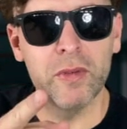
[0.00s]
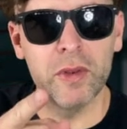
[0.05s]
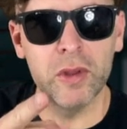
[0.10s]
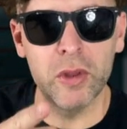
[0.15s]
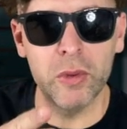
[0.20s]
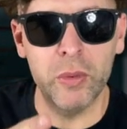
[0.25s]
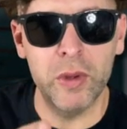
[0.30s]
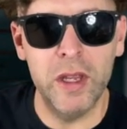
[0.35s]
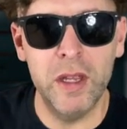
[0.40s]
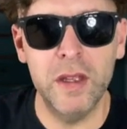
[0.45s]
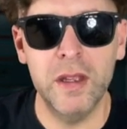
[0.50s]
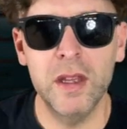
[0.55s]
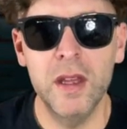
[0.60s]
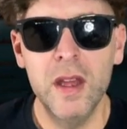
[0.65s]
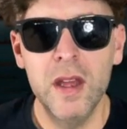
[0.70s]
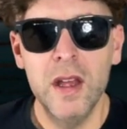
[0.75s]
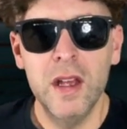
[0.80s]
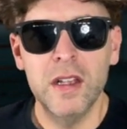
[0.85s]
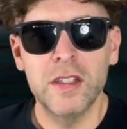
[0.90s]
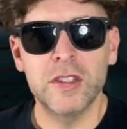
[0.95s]
for the week.
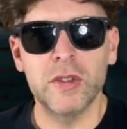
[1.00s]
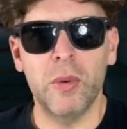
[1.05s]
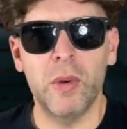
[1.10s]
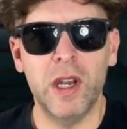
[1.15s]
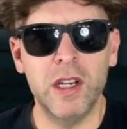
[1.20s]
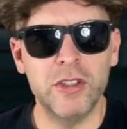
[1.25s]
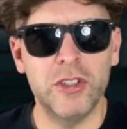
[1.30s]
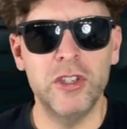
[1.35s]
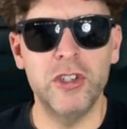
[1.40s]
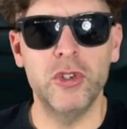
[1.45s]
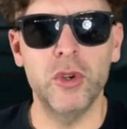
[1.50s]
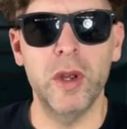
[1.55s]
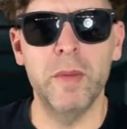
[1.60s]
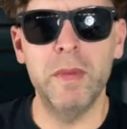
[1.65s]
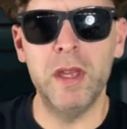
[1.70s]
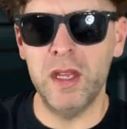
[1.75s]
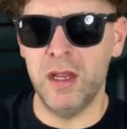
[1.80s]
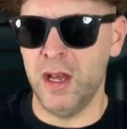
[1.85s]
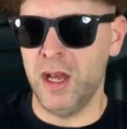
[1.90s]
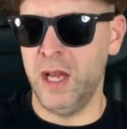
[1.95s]
So why don't you join
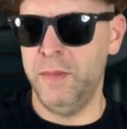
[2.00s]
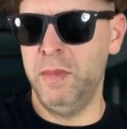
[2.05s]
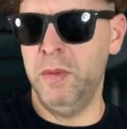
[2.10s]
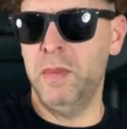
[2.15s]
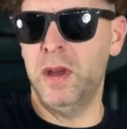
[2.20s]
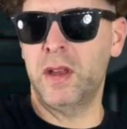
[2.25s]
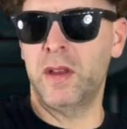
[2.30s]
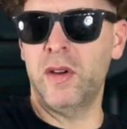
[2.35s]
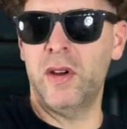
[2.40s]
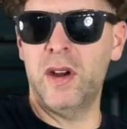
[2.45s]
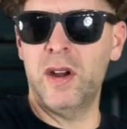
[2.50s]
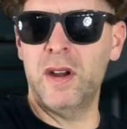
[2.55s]
me? I'm in my car.